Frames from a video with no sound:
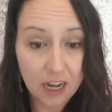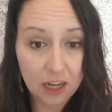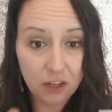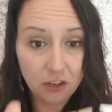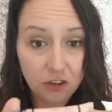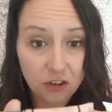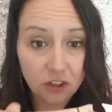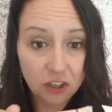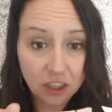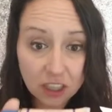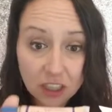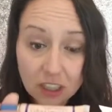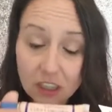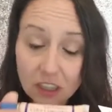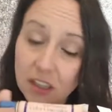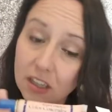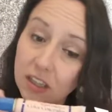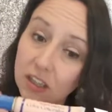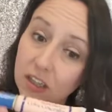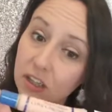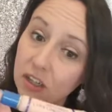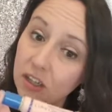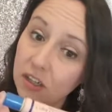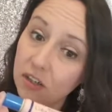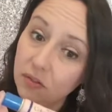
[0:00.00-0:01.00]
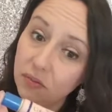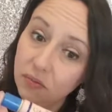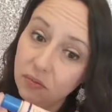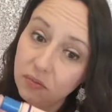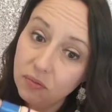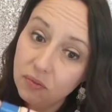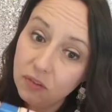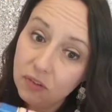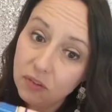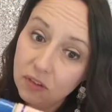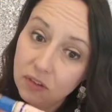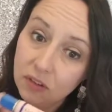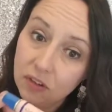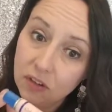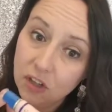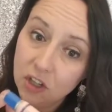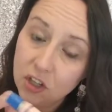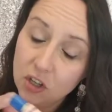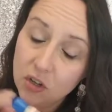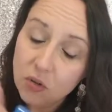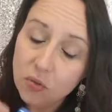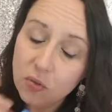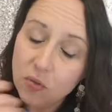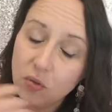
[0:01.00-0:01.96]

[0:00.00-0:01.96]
This is the Natural Concealer,